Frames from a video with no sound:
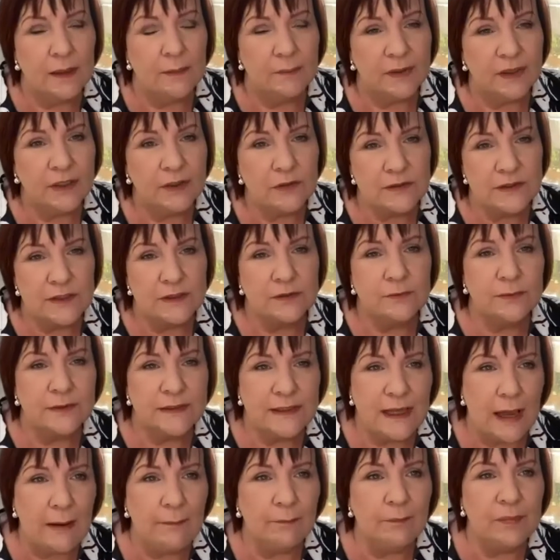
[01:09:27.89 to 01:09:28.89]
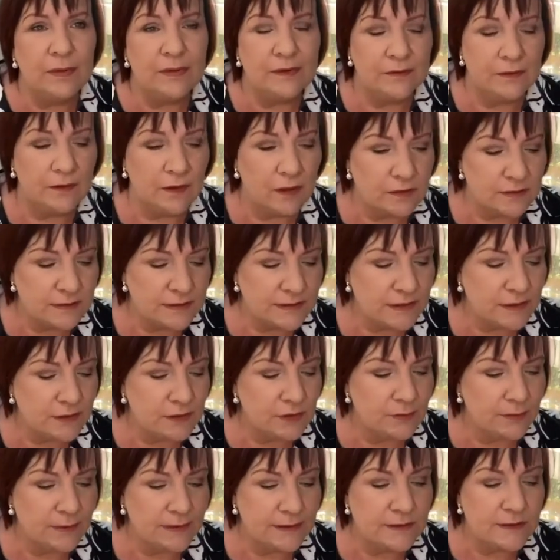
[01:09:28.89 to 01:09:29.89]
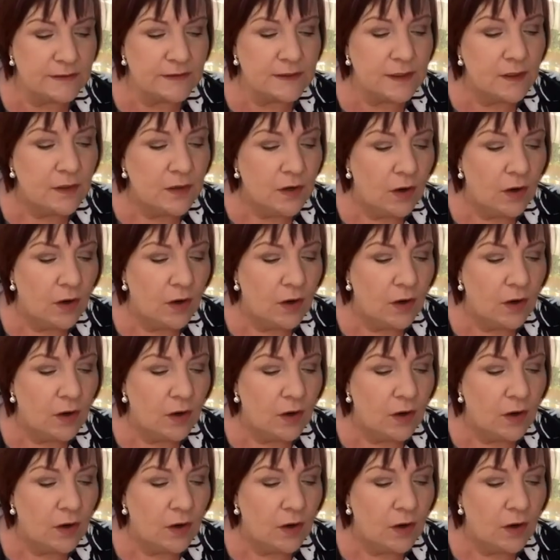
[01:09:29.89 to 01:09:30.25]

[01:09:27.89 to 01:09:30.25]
because it would hamper the continuance